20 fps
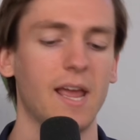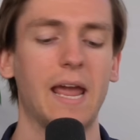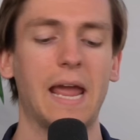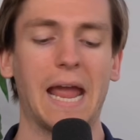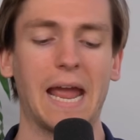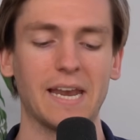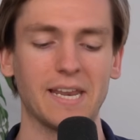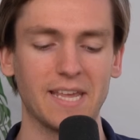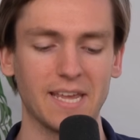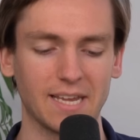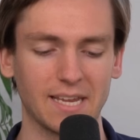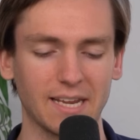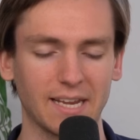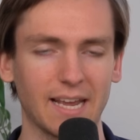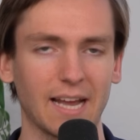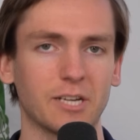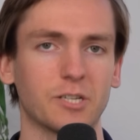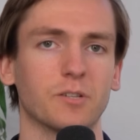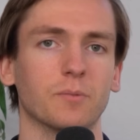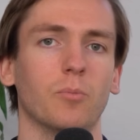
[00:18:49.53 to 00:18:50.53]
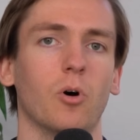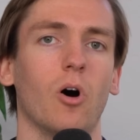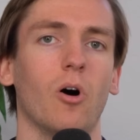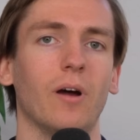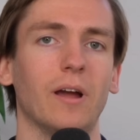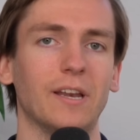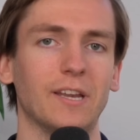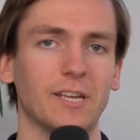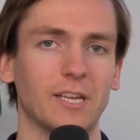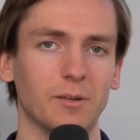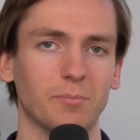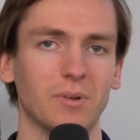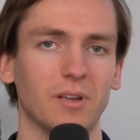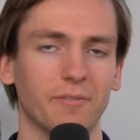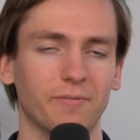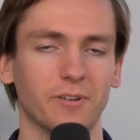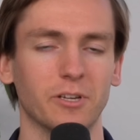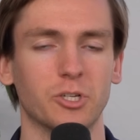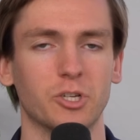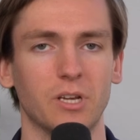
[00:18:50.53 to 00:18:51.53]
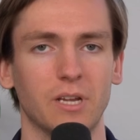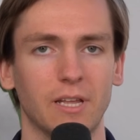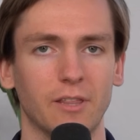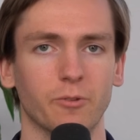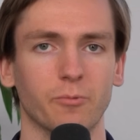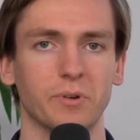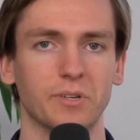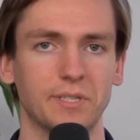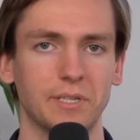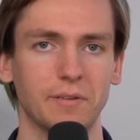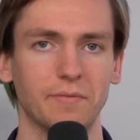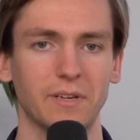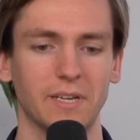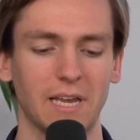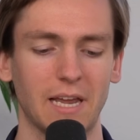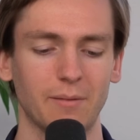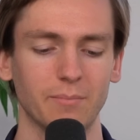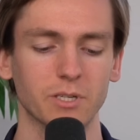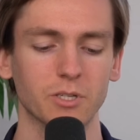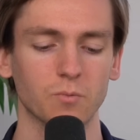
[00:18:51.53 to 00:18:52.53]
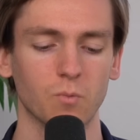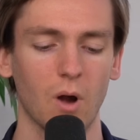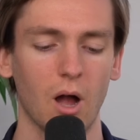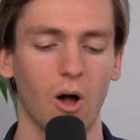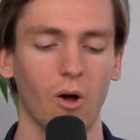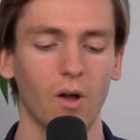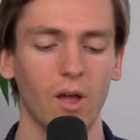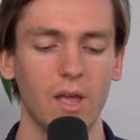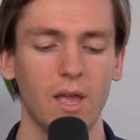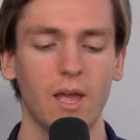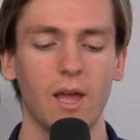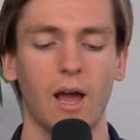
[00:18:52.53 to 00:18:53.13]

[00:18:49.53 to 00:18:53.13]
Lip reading: and he can catch the ball, and he can be efficient in the receiving game as well.